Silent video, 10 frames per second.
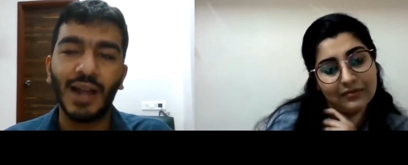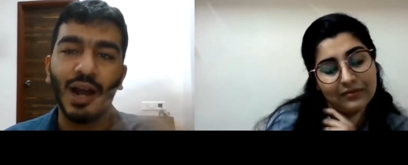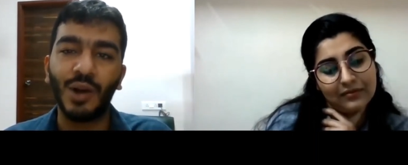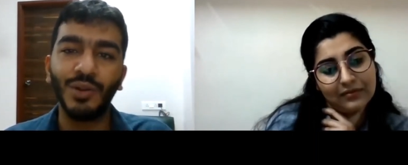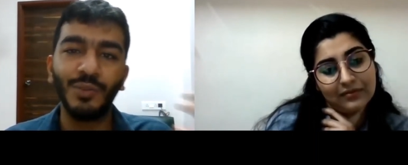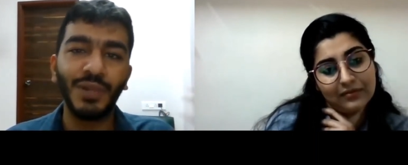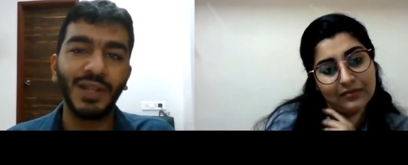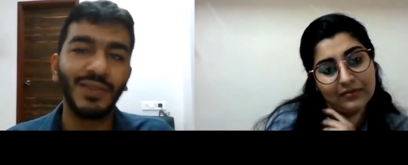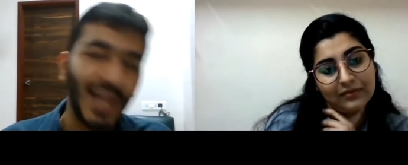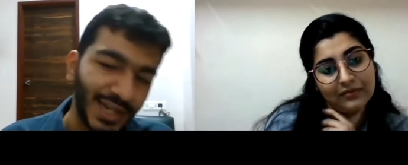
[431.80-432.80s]
Speaker 1: how do you
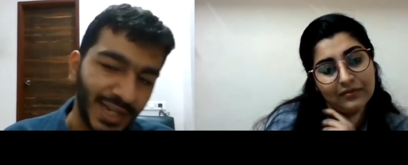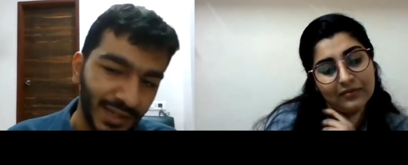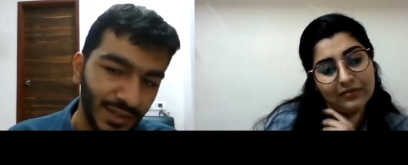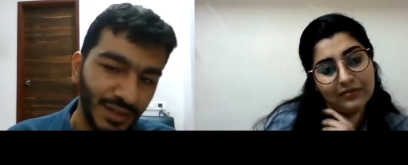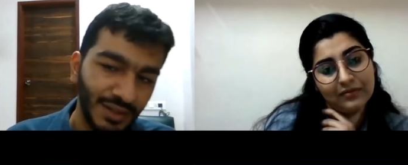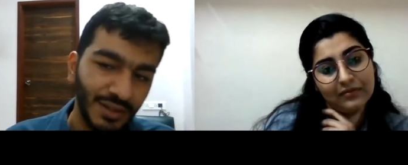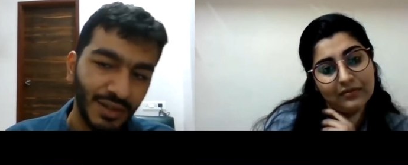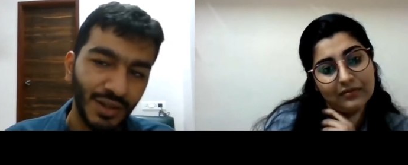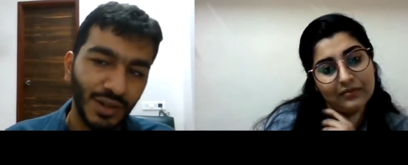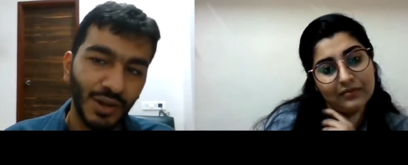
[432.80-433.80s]
bring that in
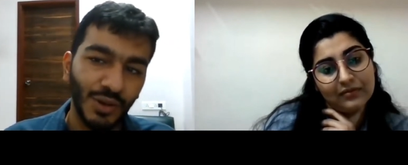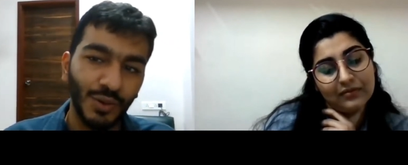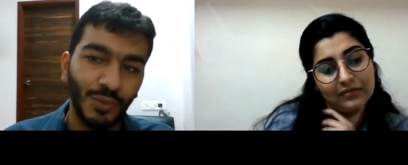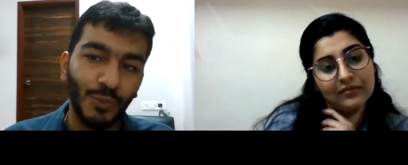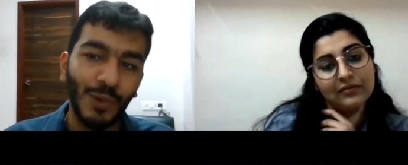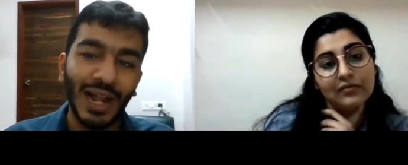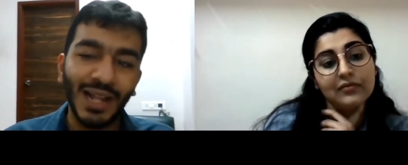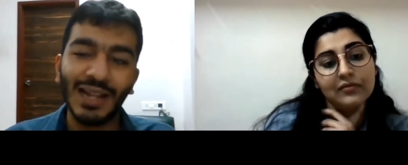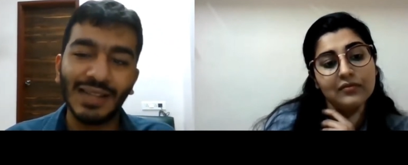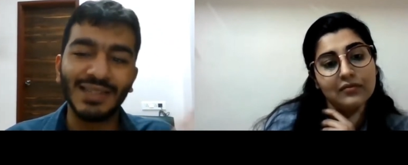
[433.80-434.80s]

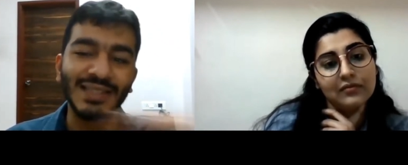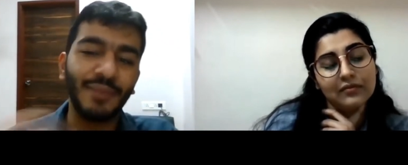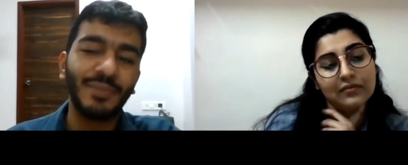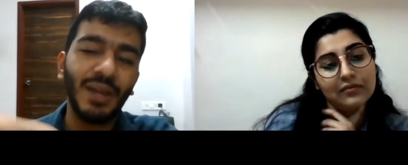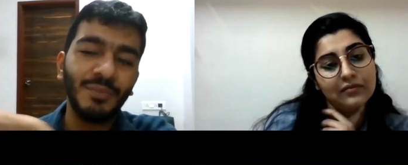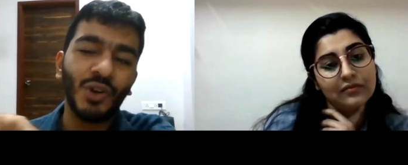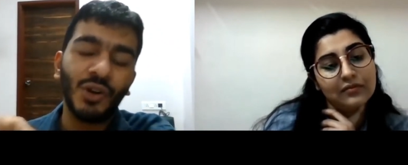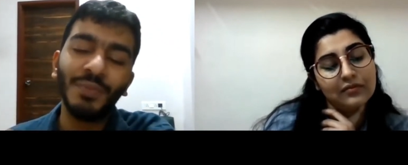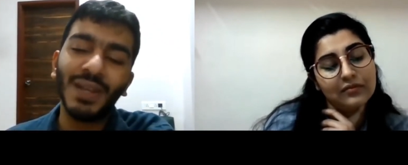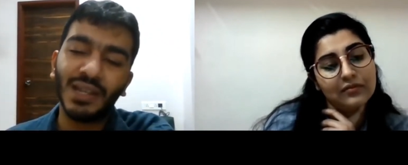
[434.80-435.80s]
while at the same time
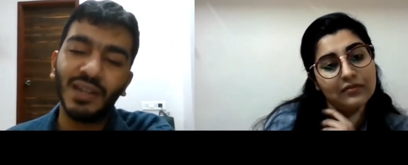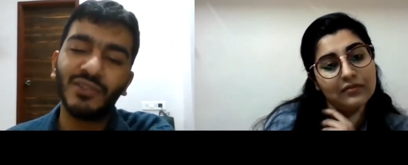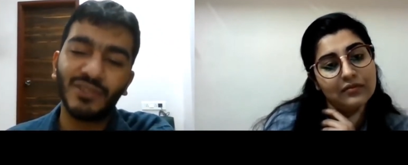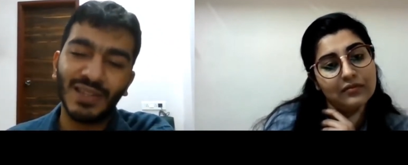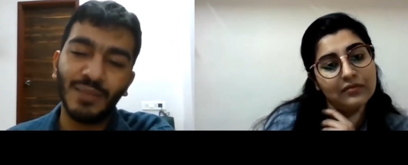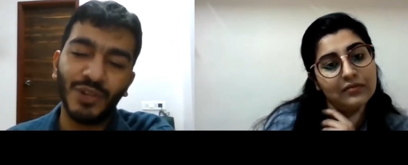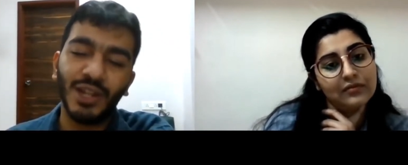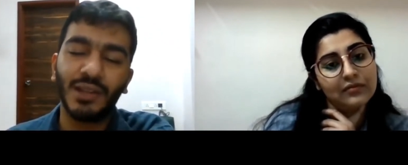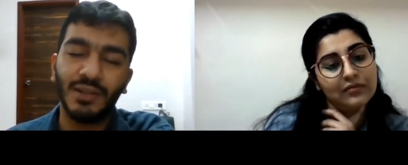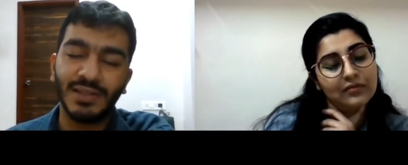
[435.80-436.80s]
not making it seem
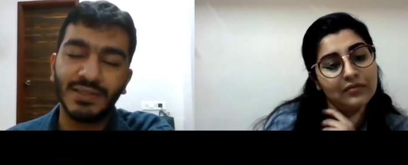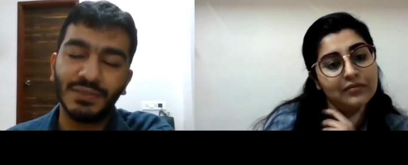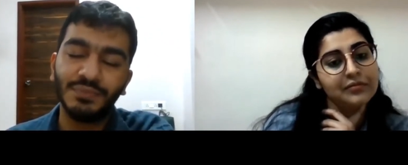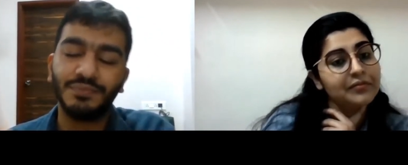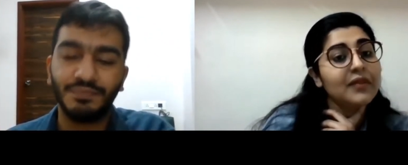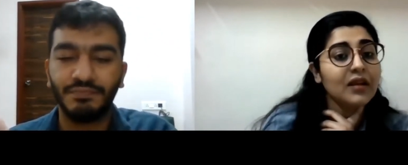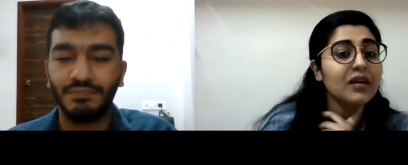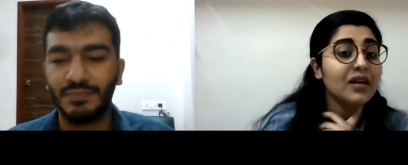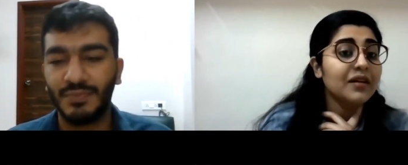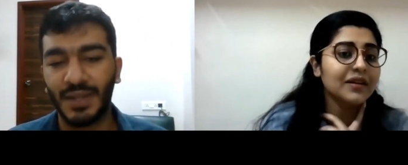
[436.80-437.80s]
ridiculous.
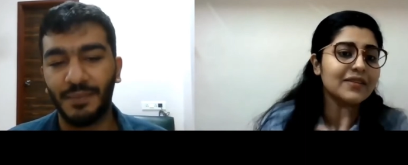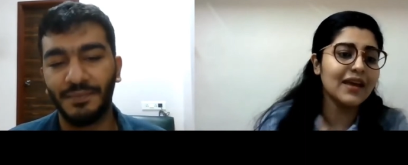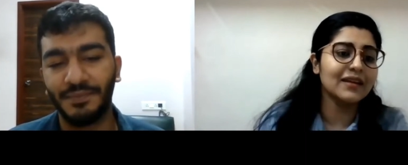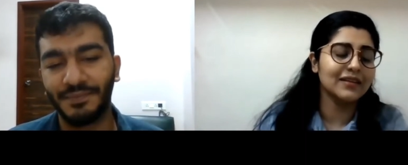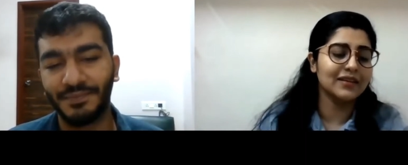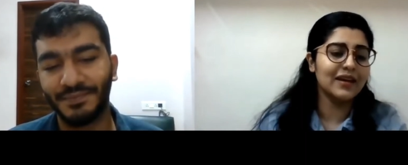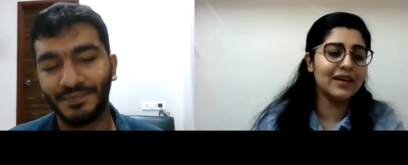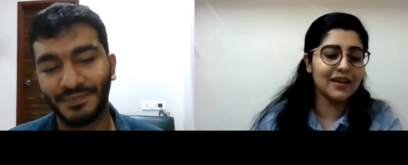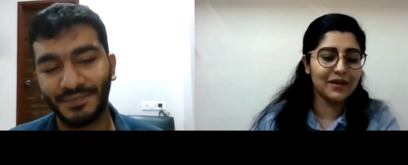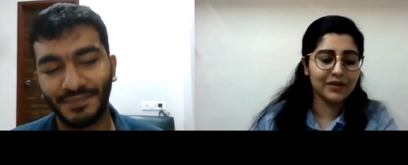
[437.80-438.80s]

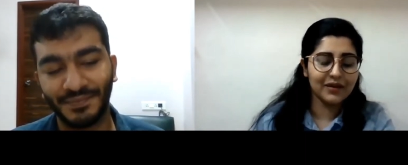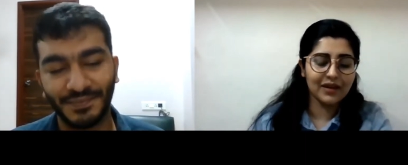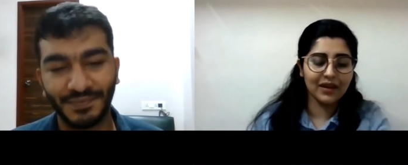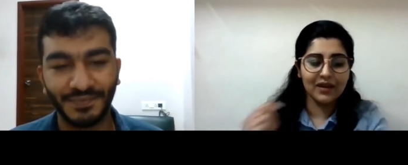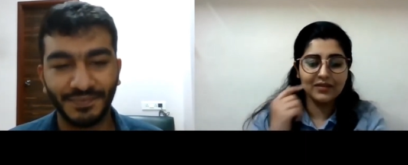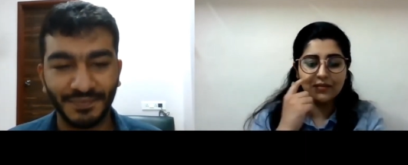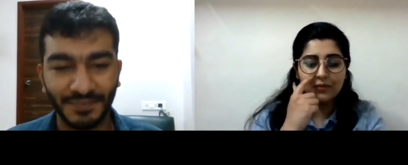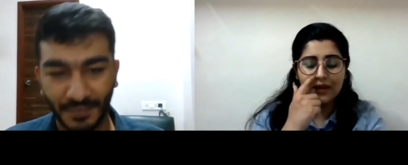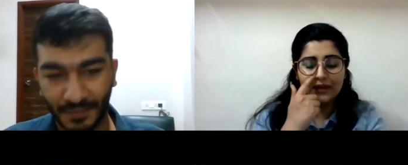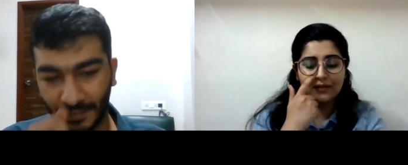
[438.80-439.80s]
Speaker 2: Exactly. And I, I
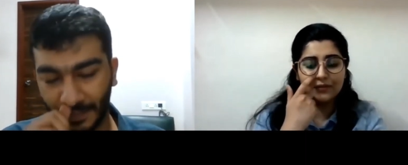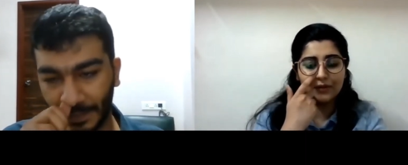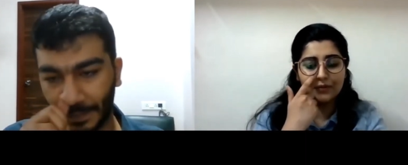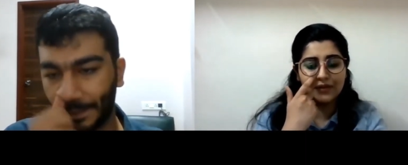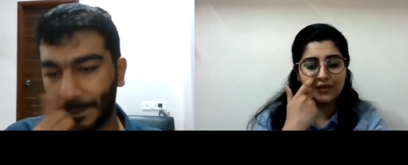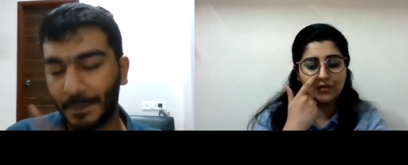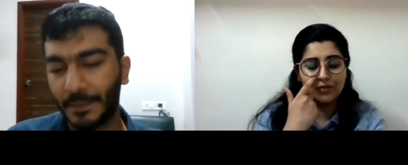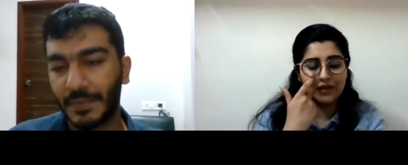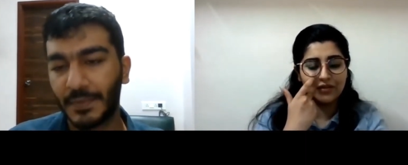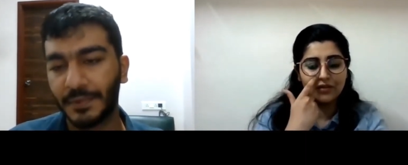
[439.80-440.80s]
guess, well, the
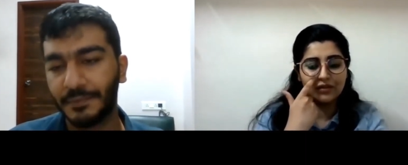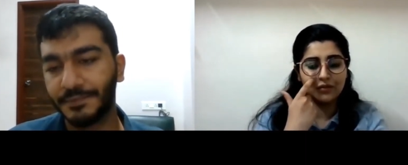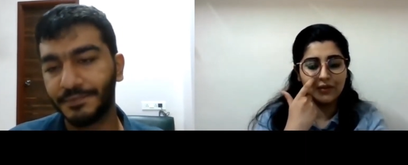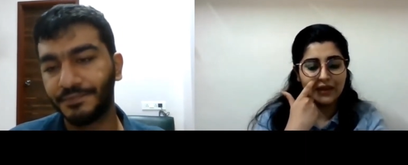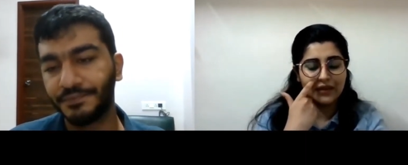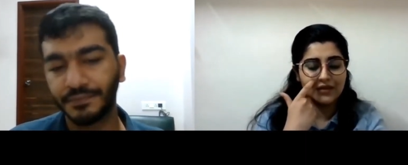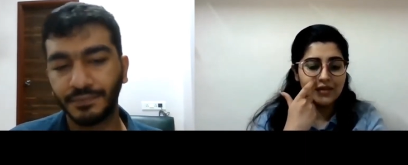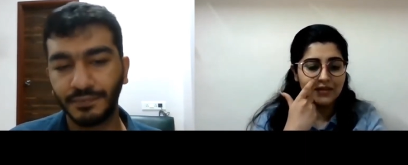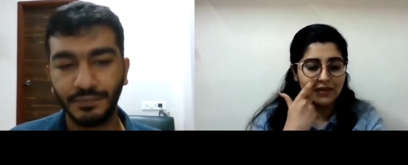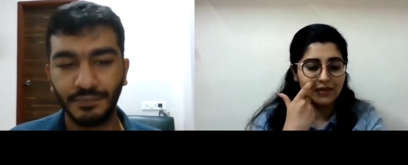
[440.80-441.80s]
situation, the way
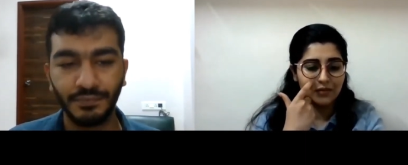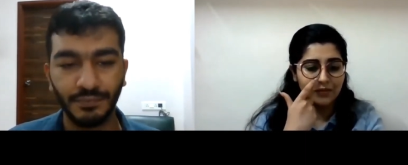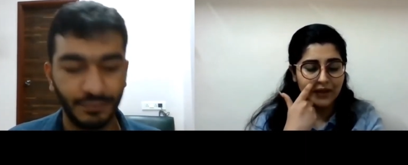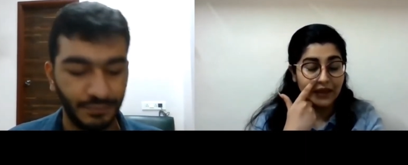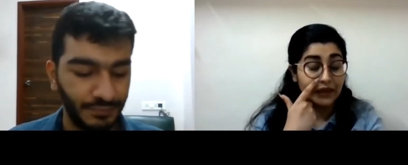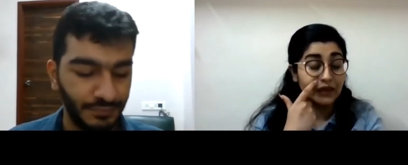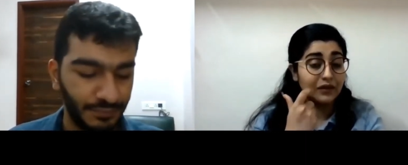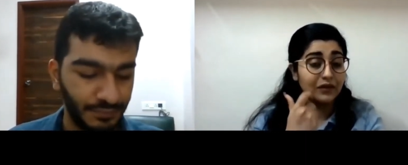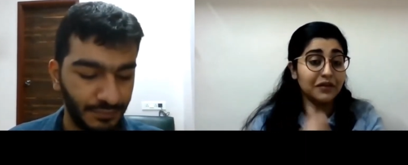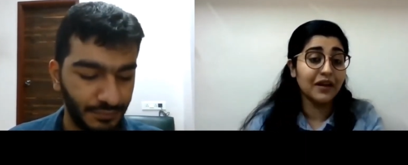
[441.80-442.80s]
it is, and the way
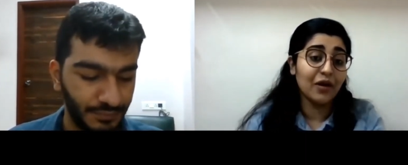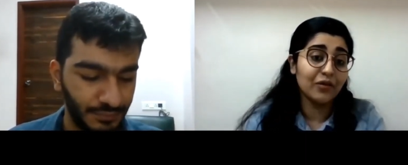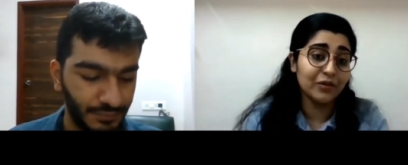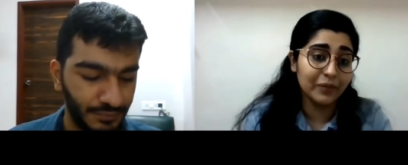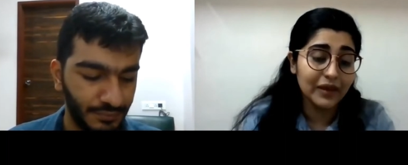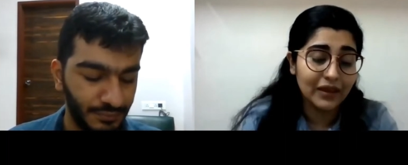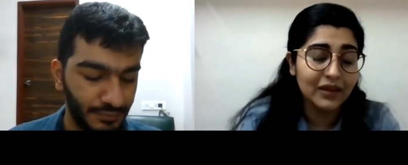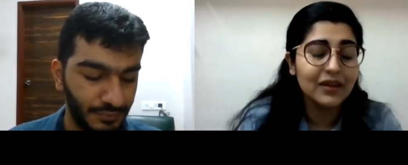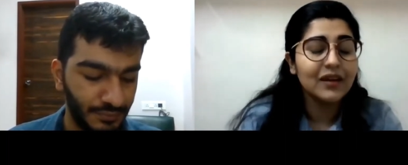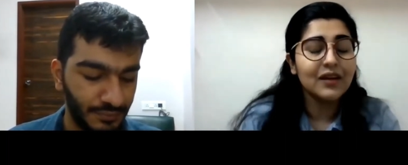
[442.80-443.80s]
it turned out to be